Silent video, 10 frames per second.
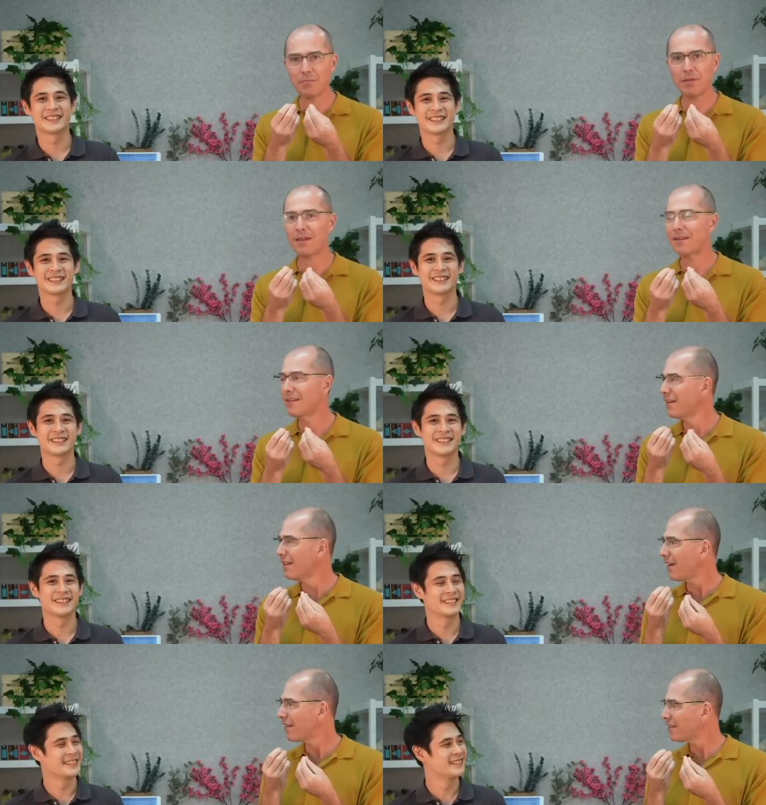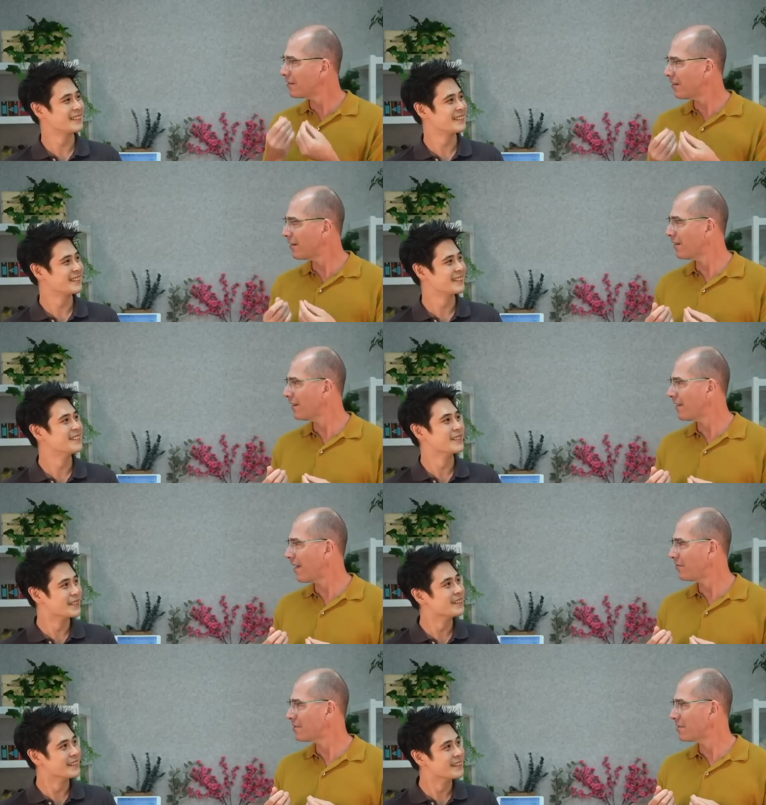Speaker 1: bit on the tongue
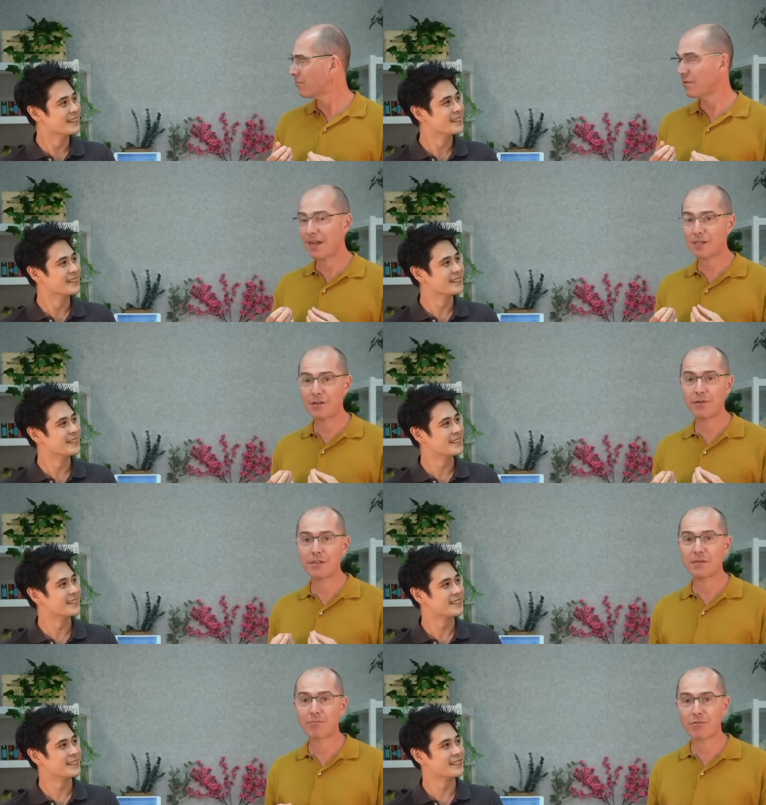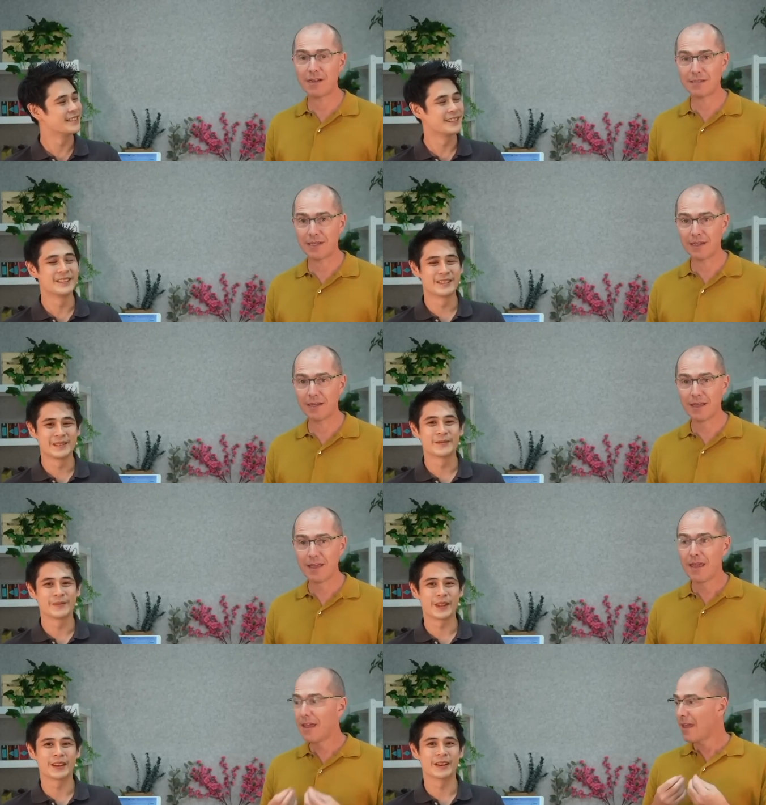that was actually really surprising.
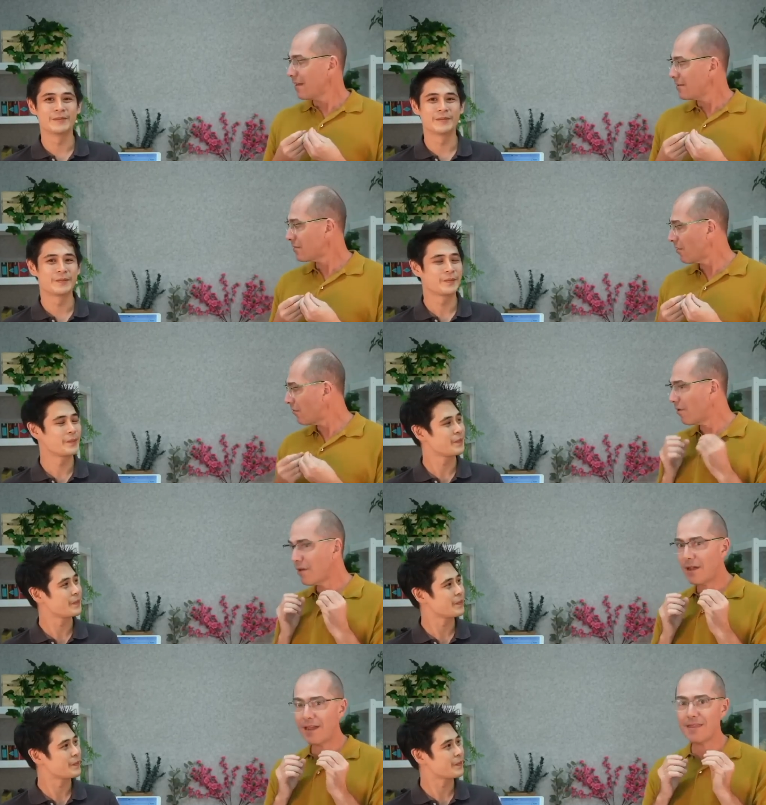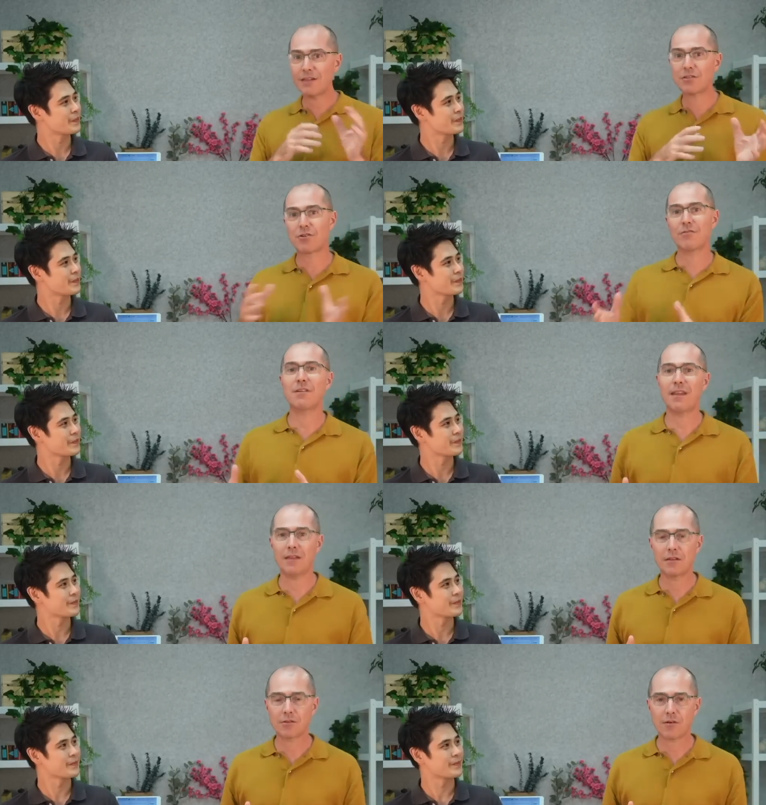So, in that journey
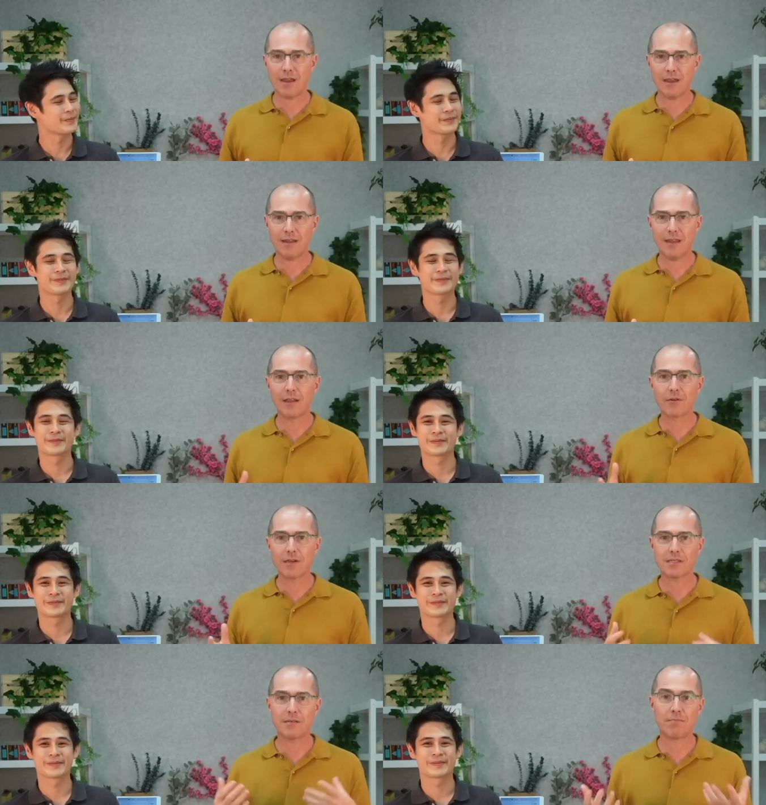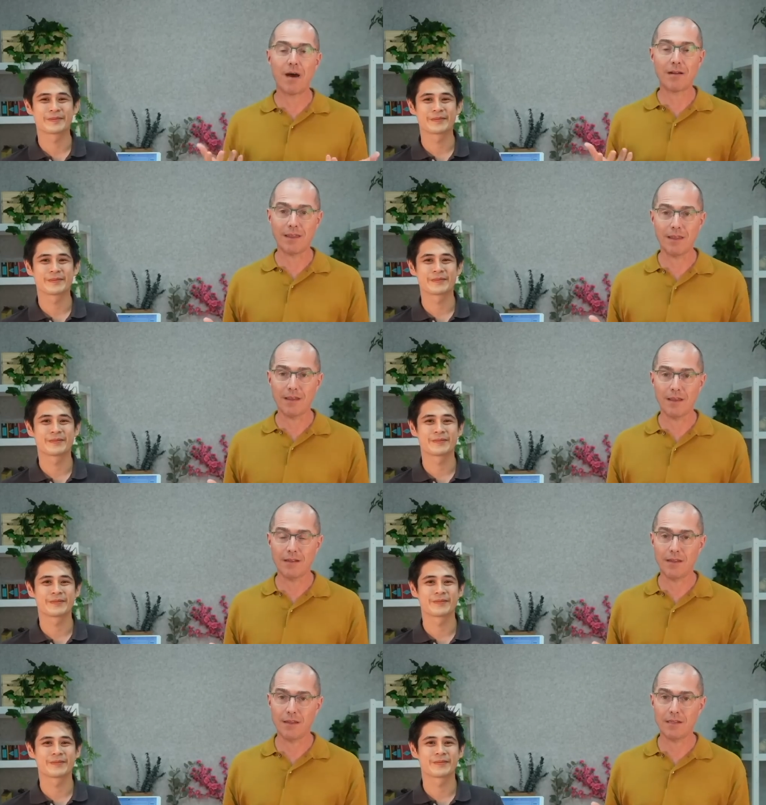to try and increase the body
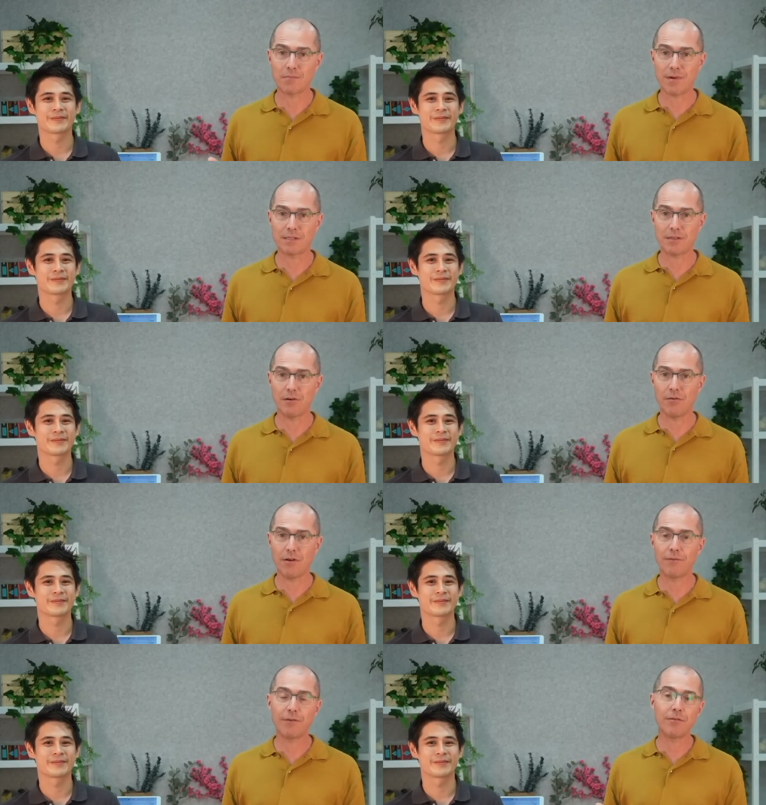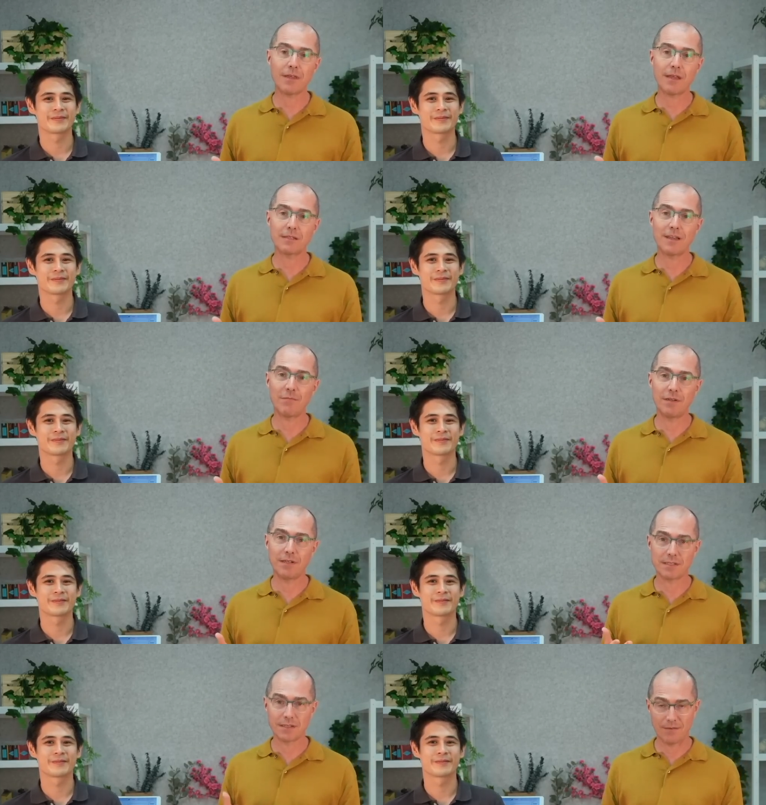in the espresso, a few things have been
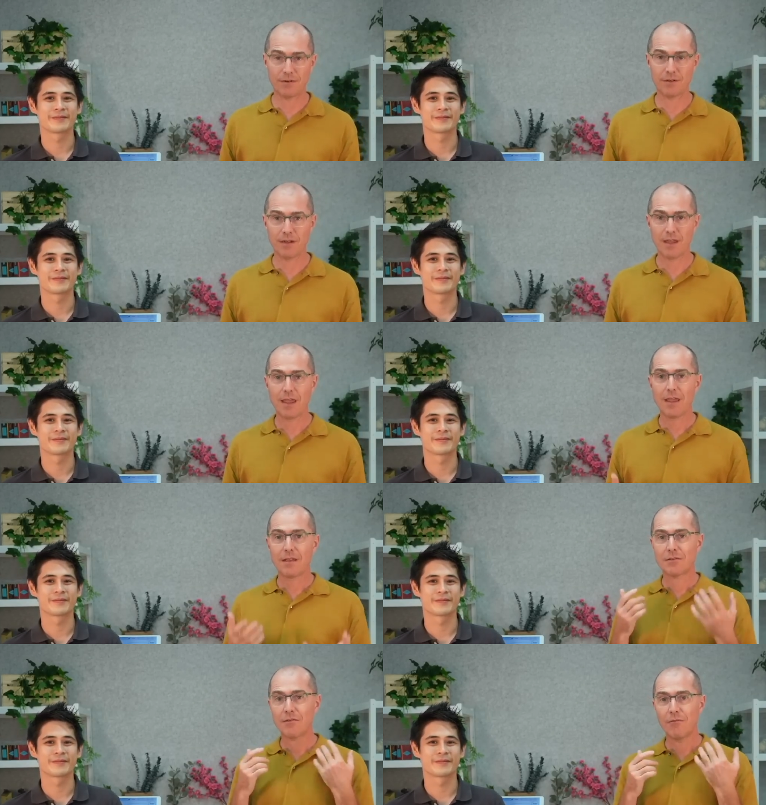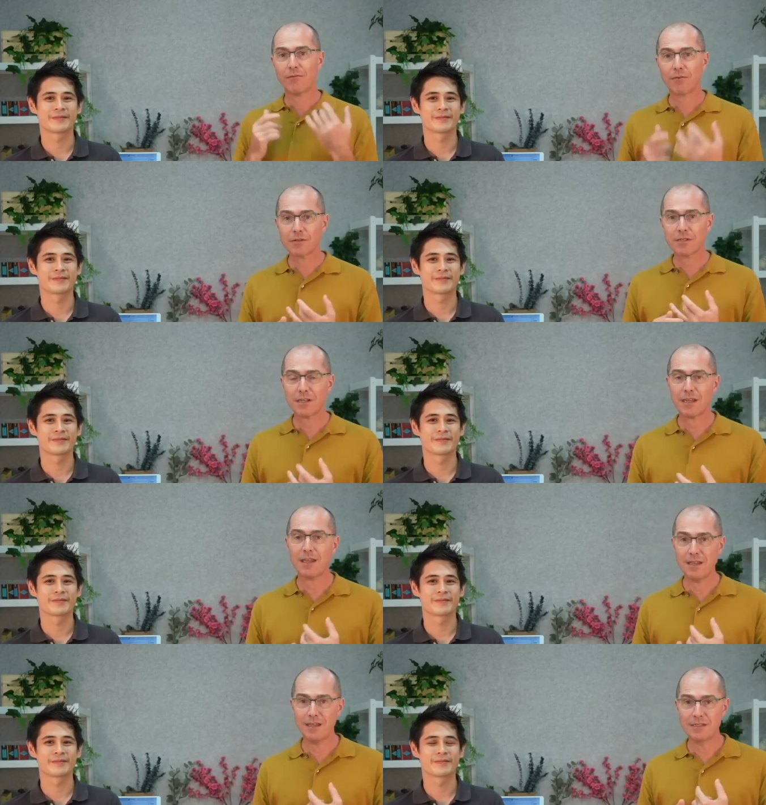discovered. So, first
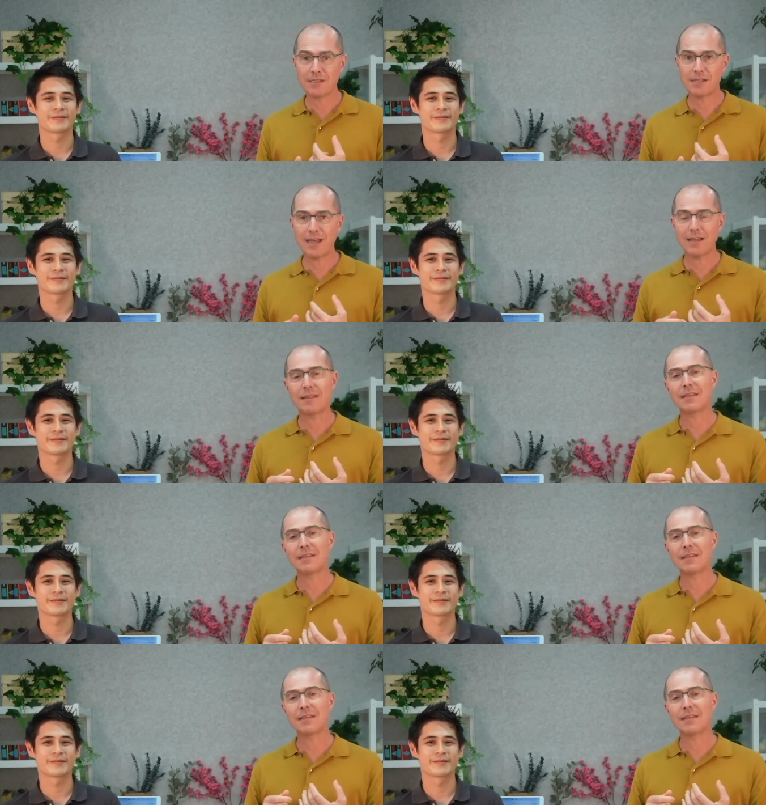is that the